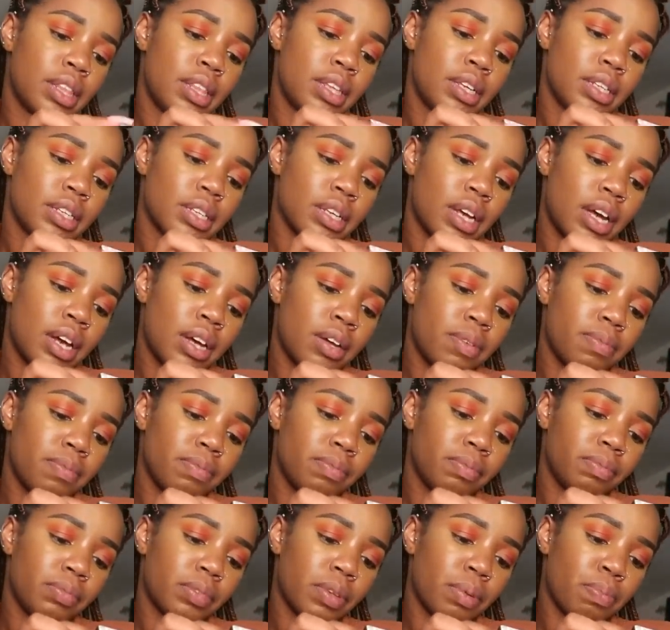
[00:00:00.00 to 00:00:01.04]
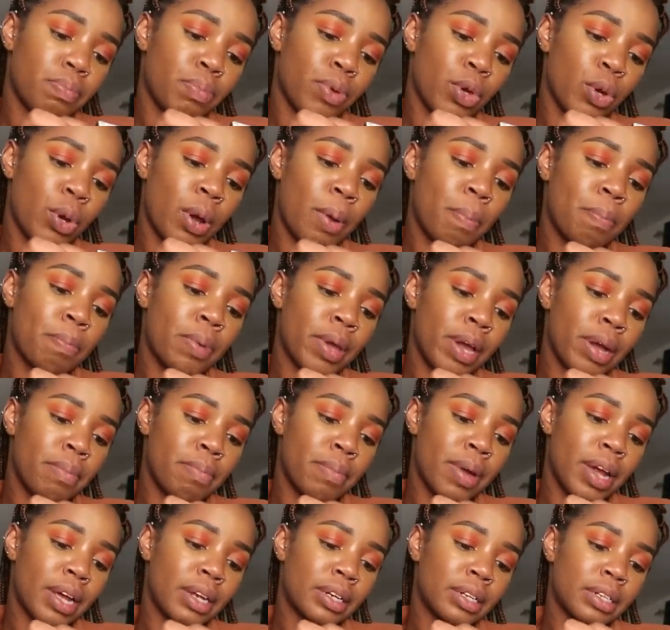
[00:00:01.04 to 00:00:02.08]
These are Pure
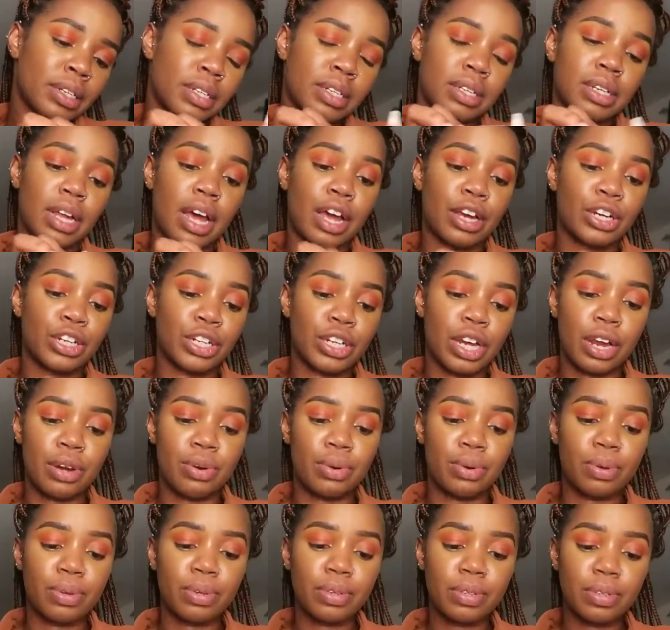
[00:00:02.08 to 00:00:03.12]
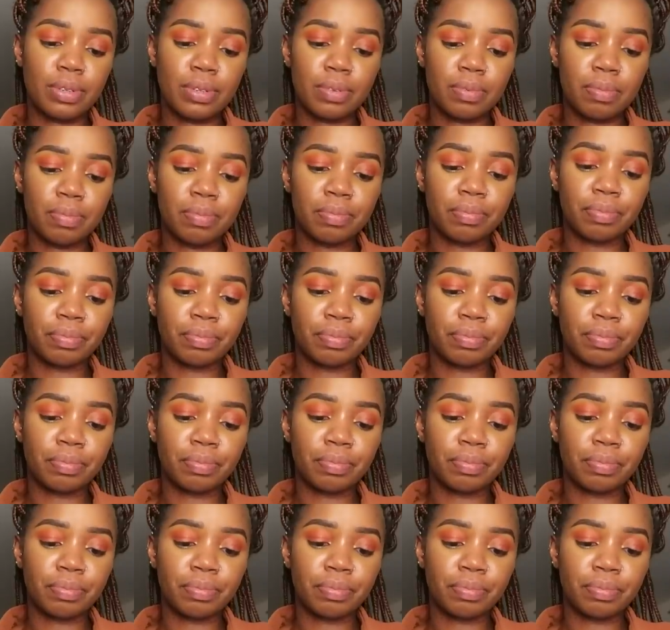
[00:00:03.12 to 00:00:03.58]
Pigment eyeshadows.